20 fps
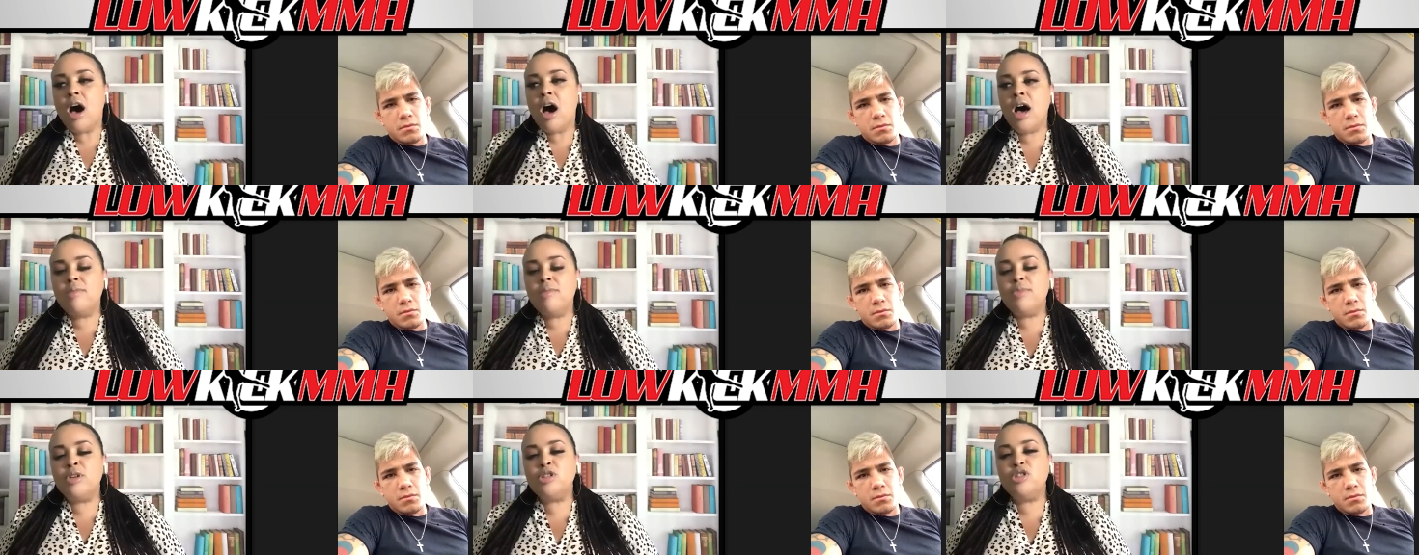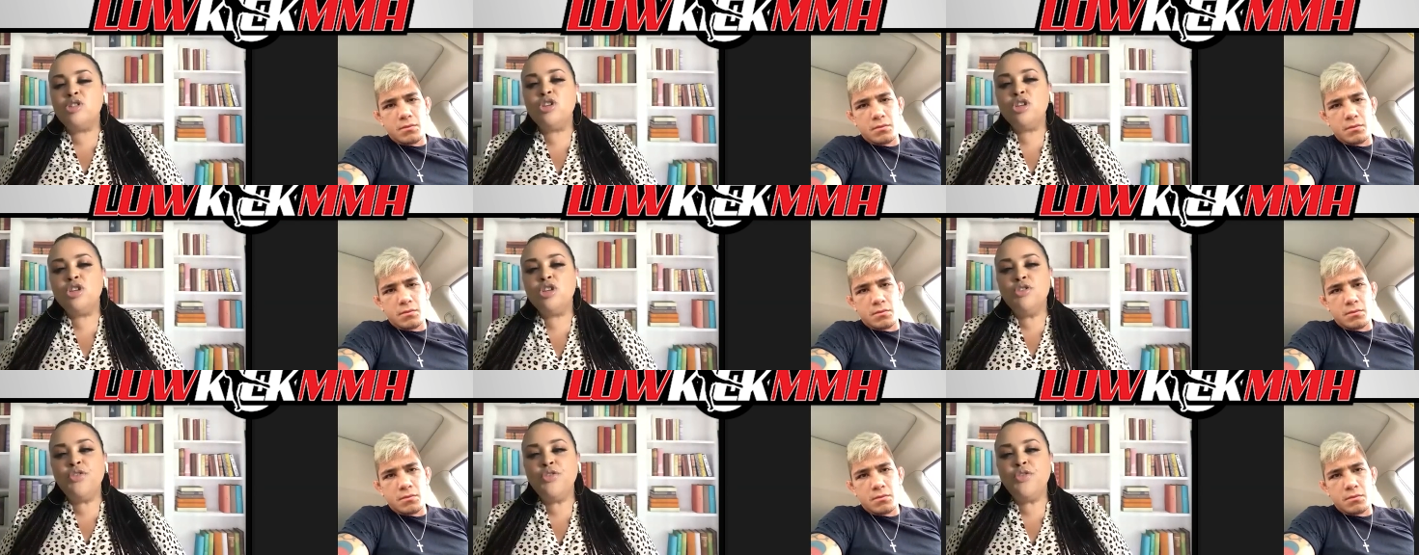Speaker 1: Um, do
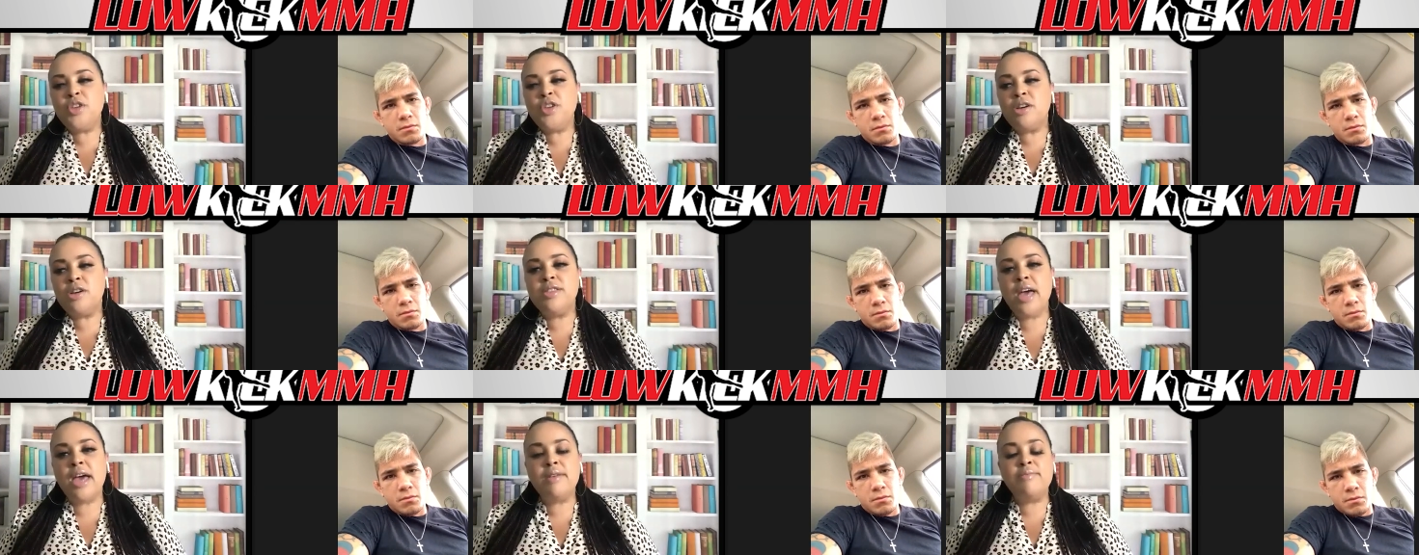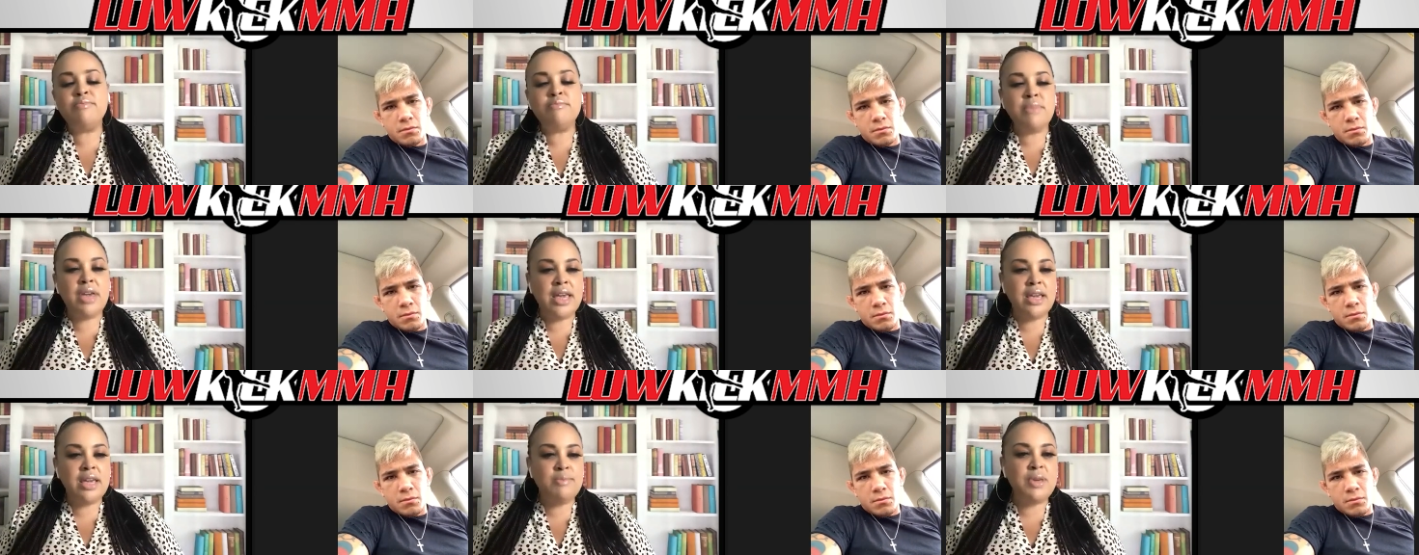you feel that
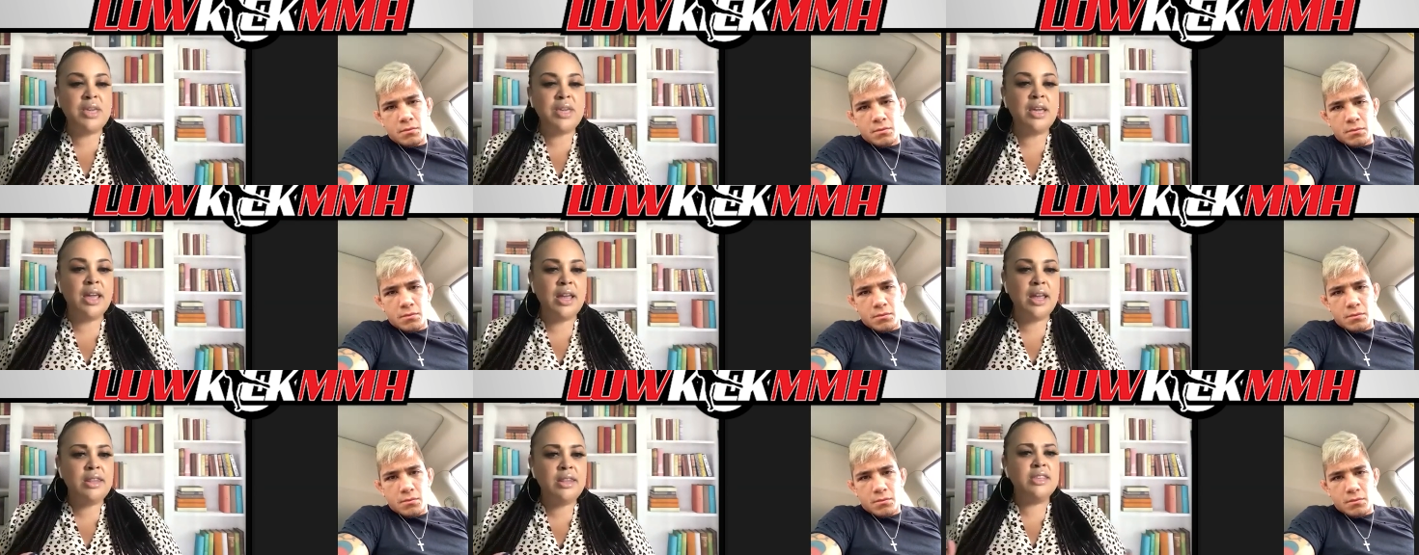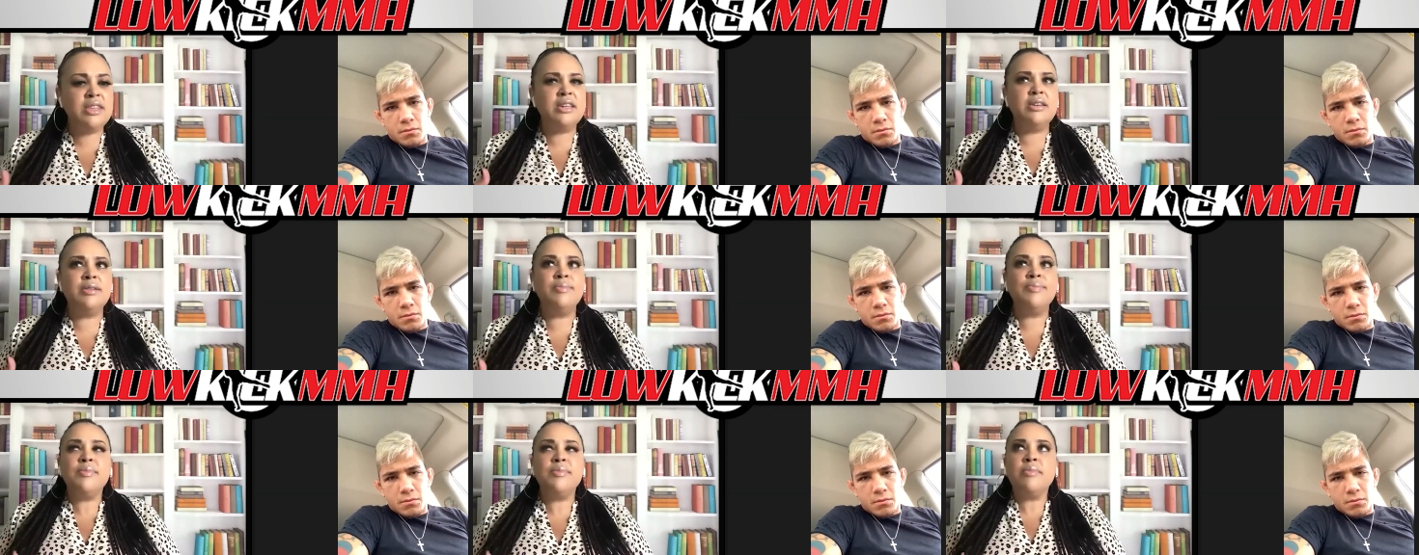maybe in
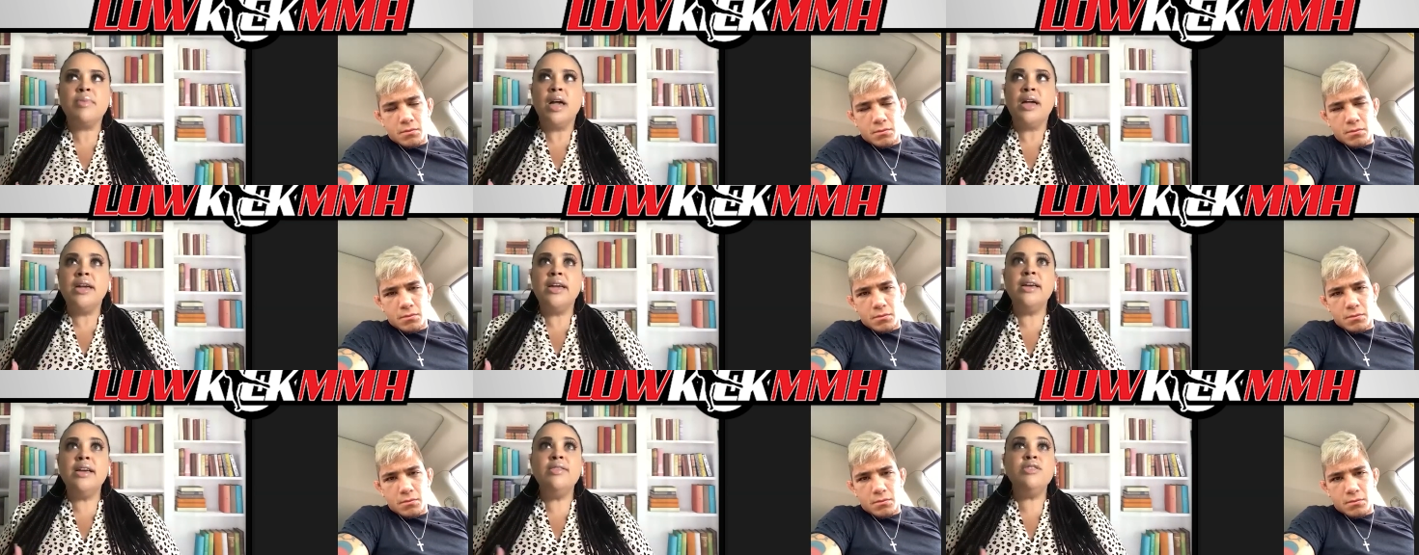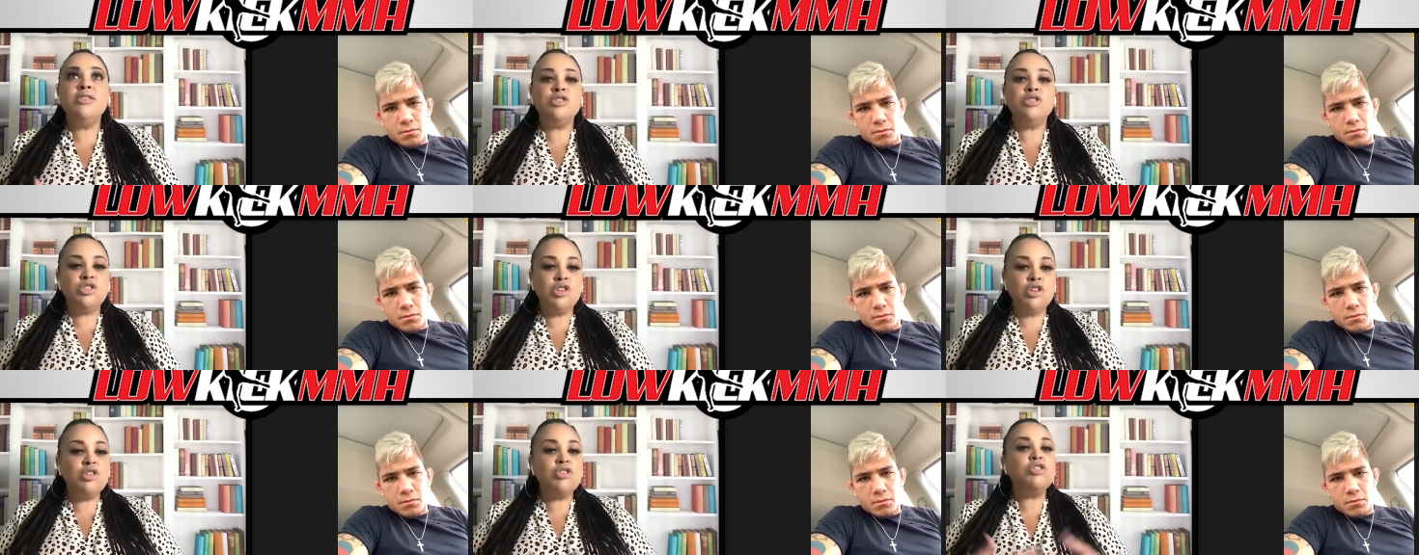the in
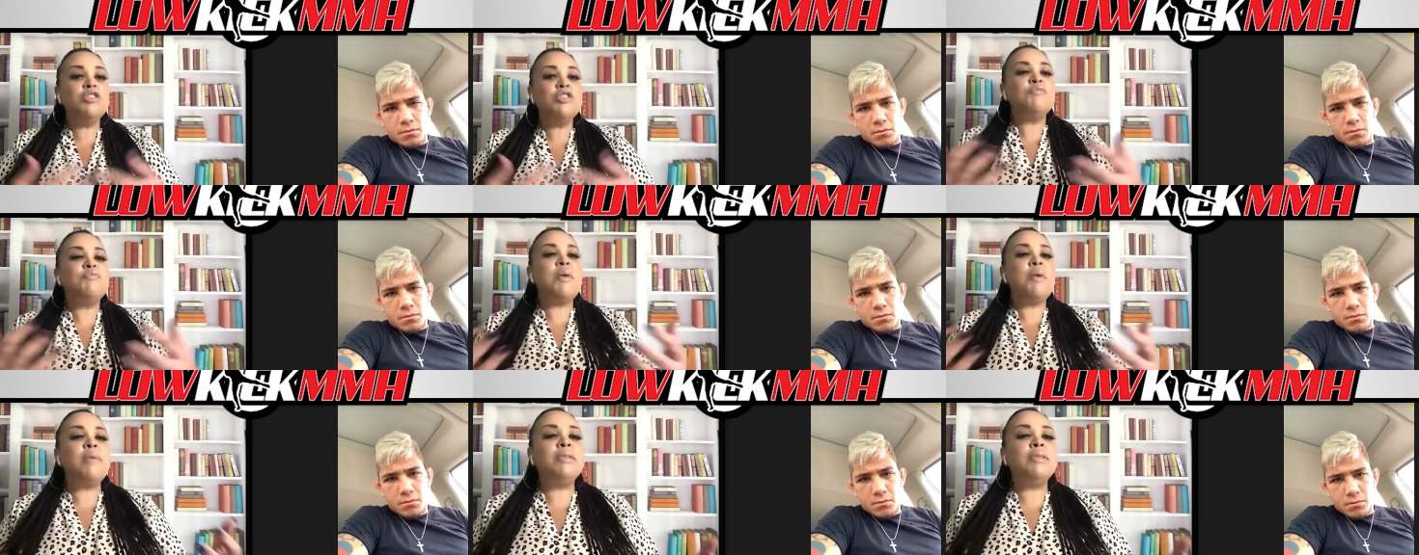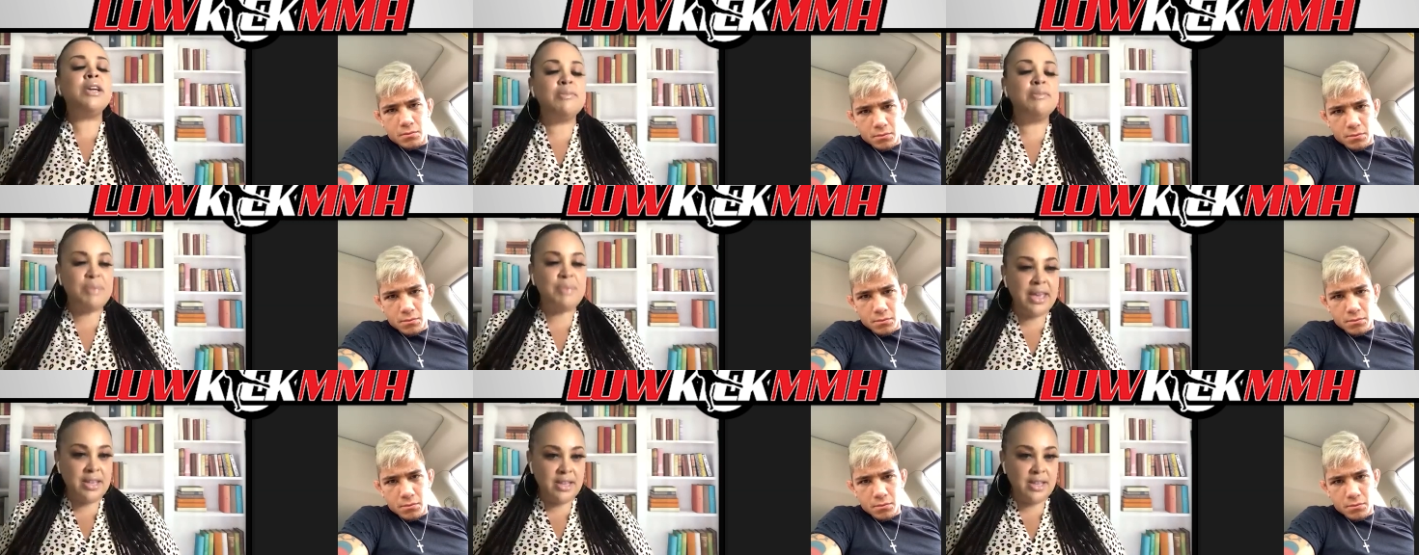the circle of public
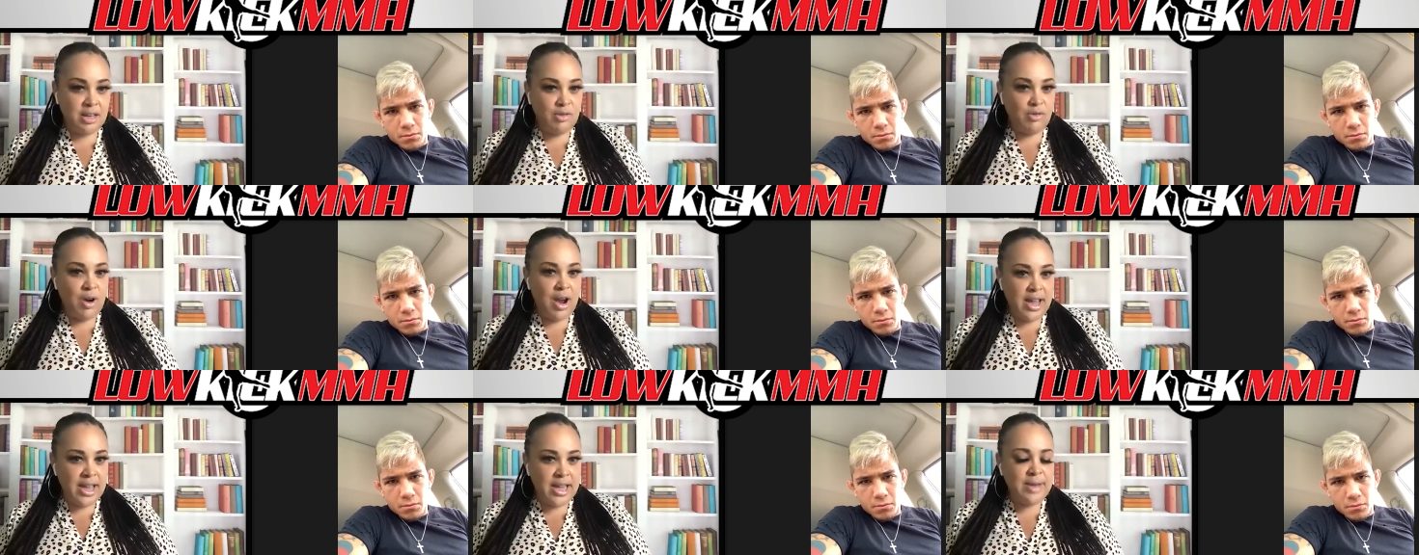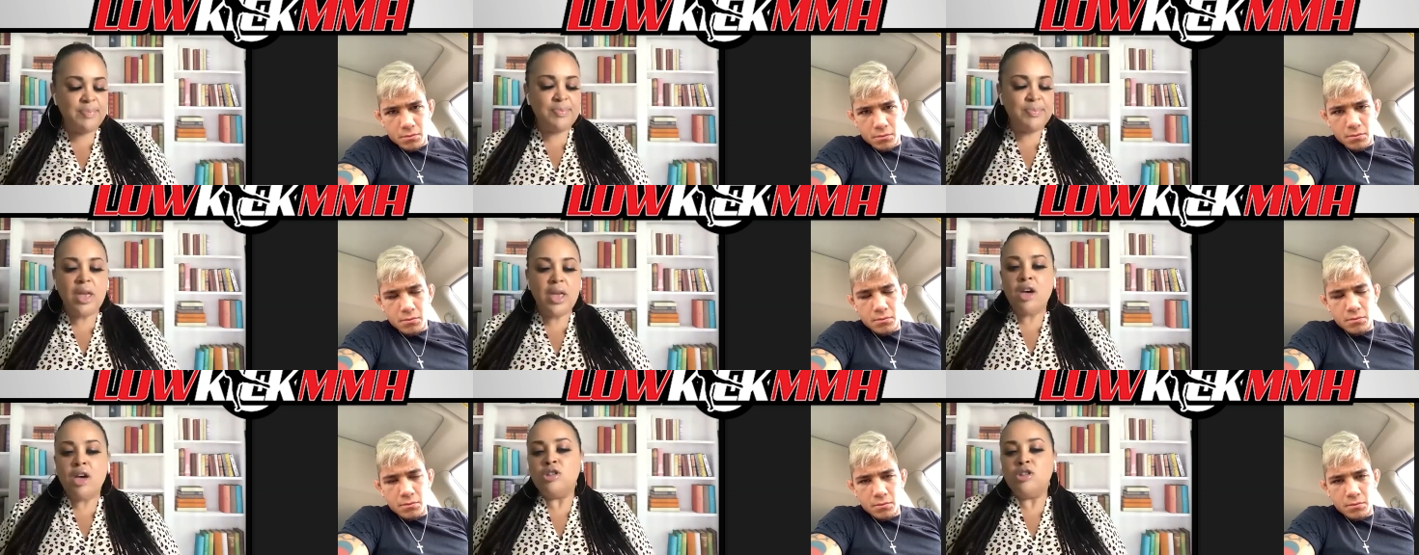opinion, right?